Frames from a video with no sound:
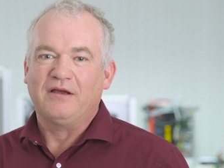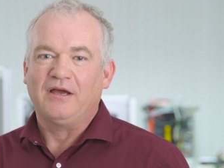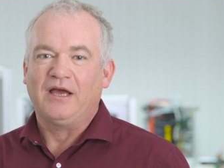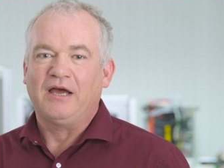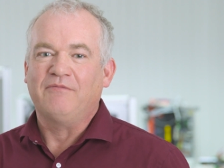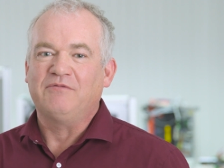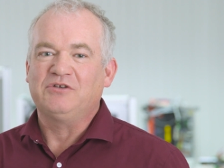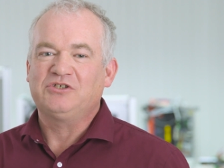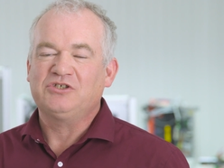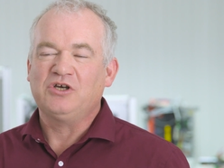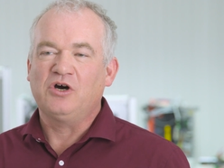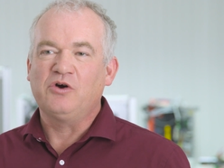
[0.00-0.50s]

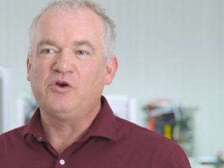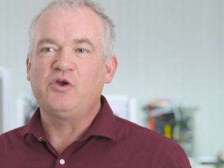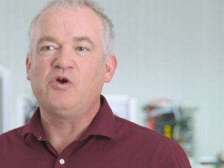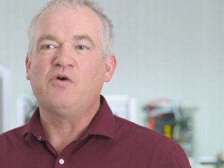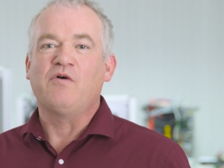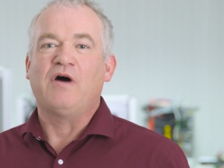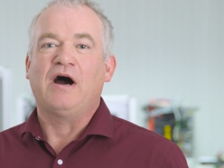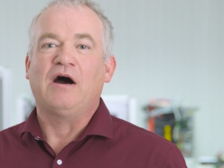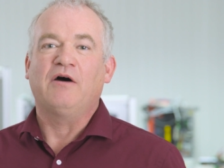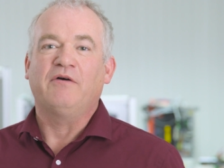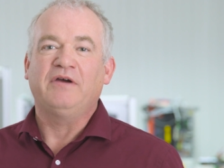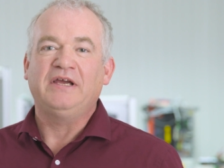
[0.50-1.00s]
and we show
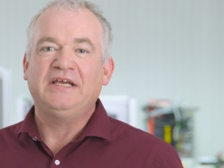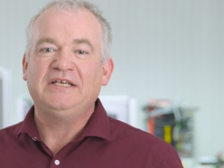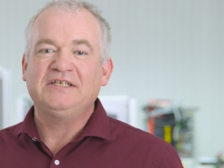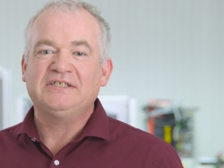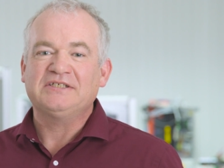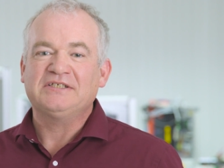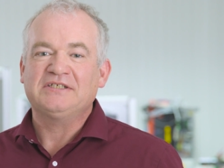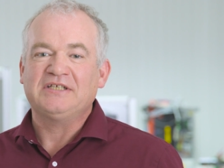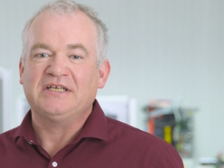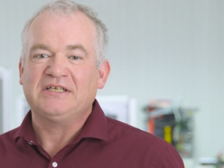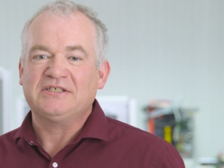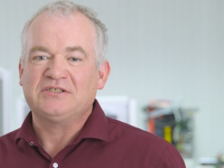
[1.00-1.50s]
you how
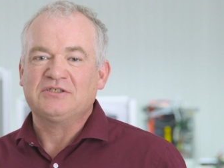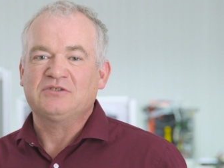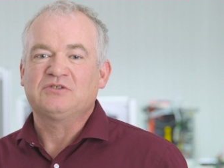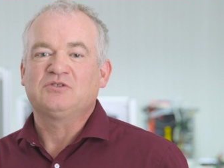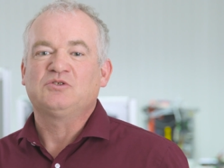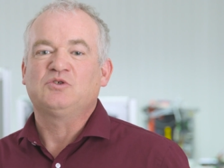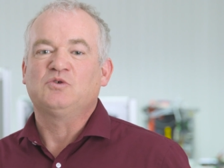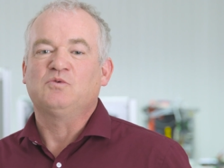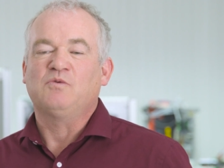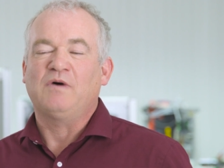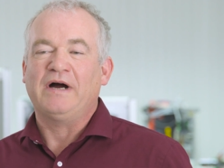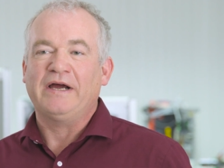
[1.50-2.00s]
easy it is
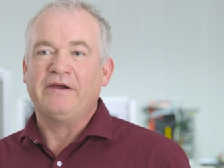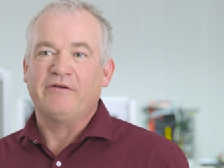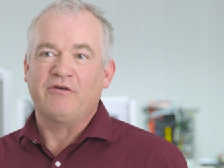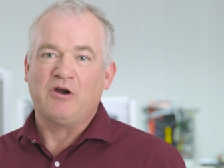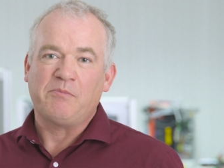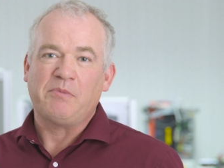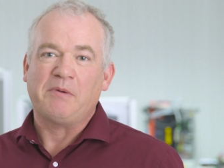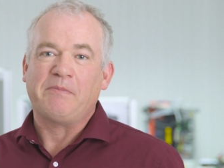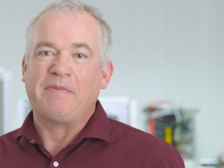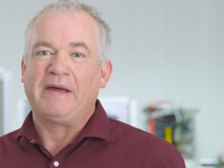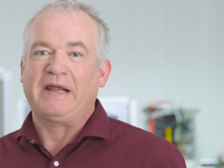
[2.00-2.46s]
to wire up a